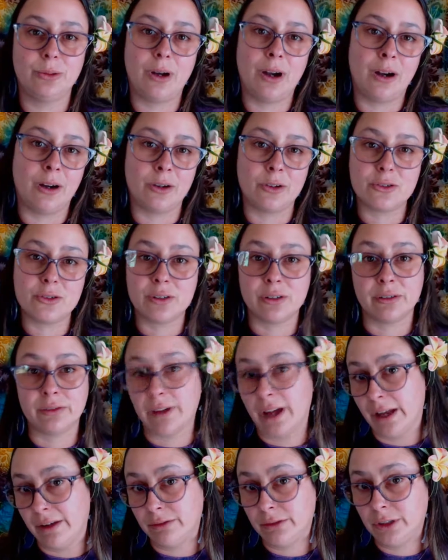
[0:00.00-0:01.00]
our
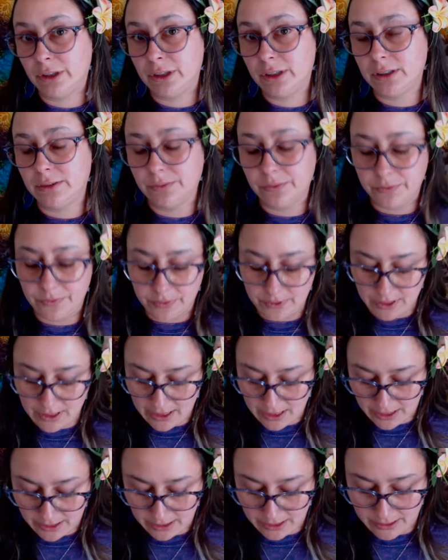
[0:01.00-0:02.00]
survival.
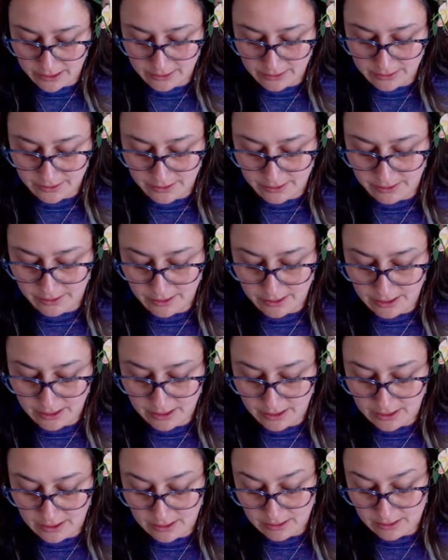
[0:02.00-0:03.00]
And
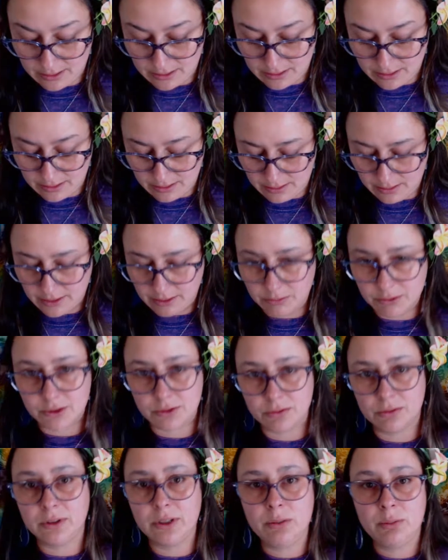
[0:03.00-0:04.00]
it was
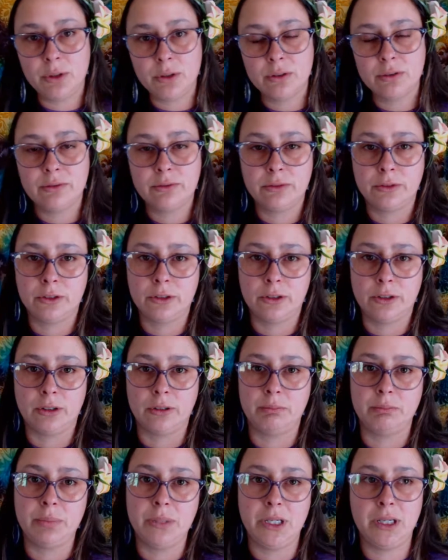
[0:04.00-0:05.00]
really beautiful
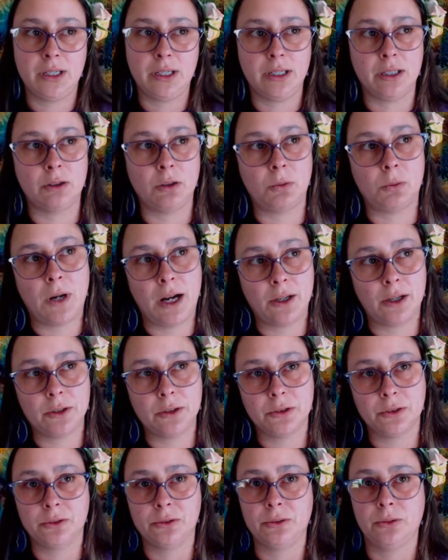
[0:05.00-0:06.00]
being in
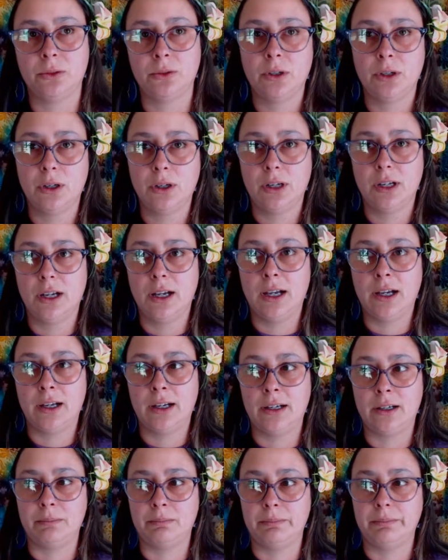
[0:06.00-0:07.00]
Oahu,
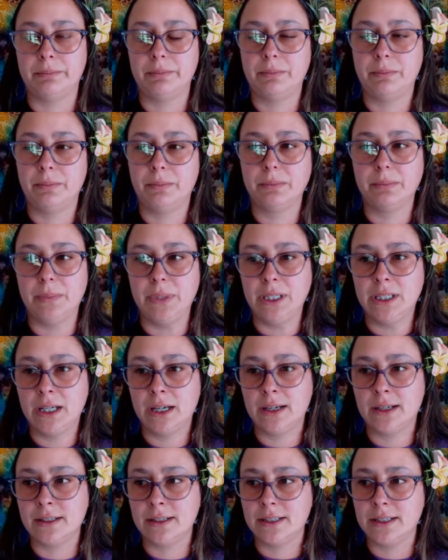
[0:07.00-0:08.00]

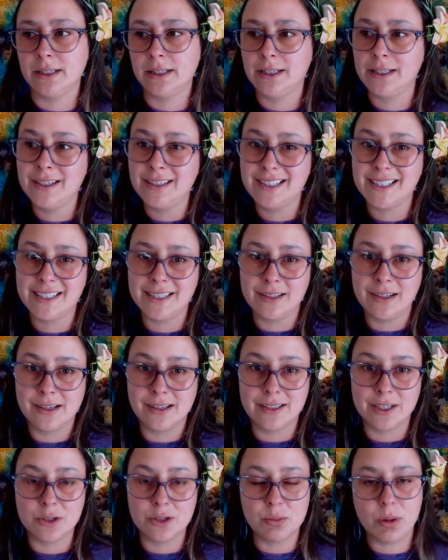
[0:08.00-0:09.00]
because it is
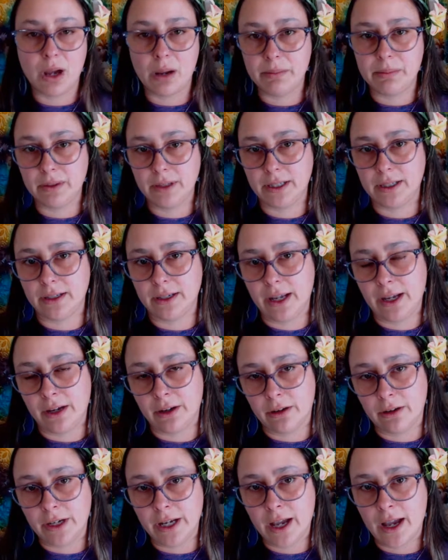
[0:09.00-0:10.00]
such a populated
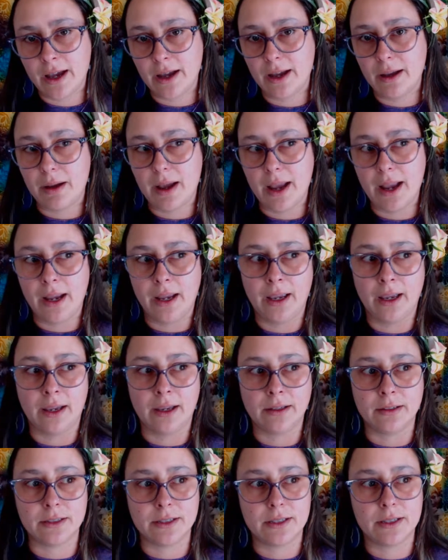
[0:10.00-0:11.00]
area,
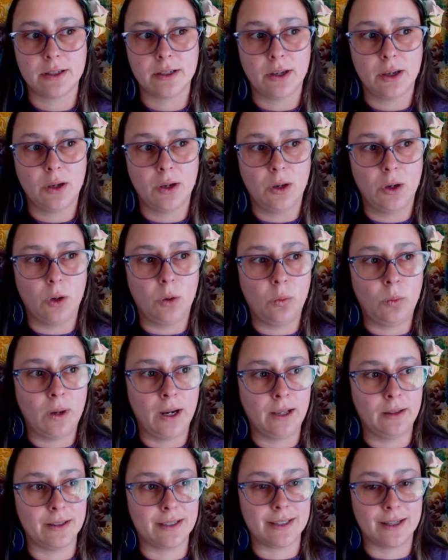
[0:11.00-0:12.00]
and while
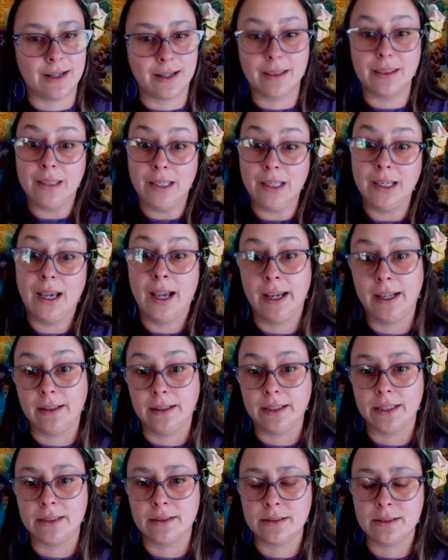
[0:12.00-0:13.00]
it's not the
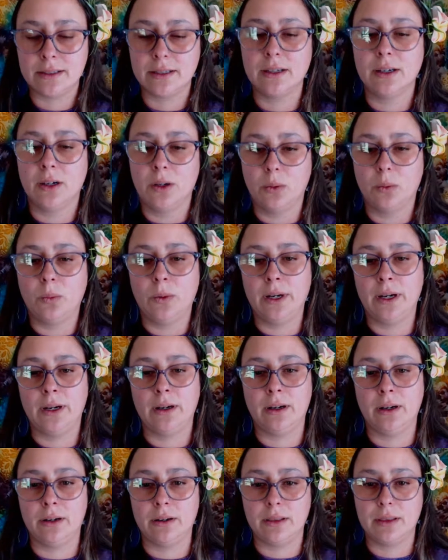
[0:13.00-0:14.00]
island
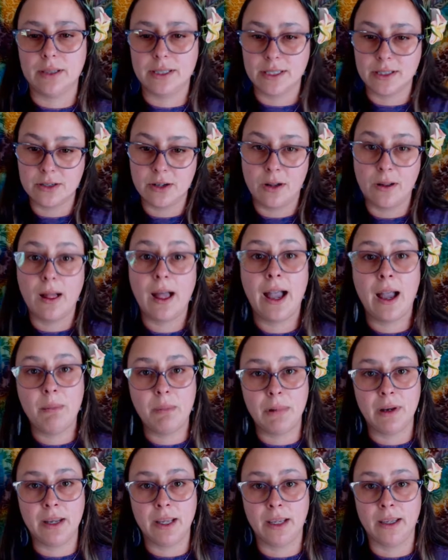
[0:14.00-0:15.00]
where this is all
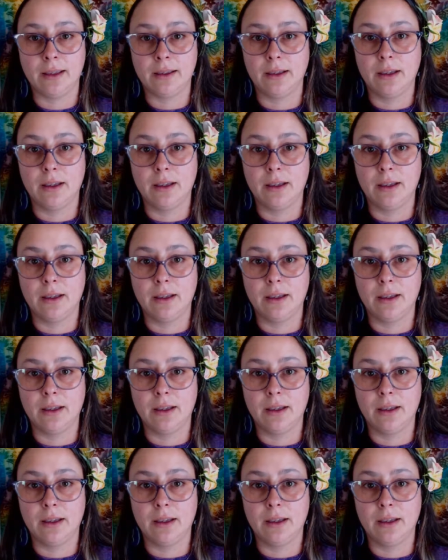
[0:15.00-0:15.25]
happening,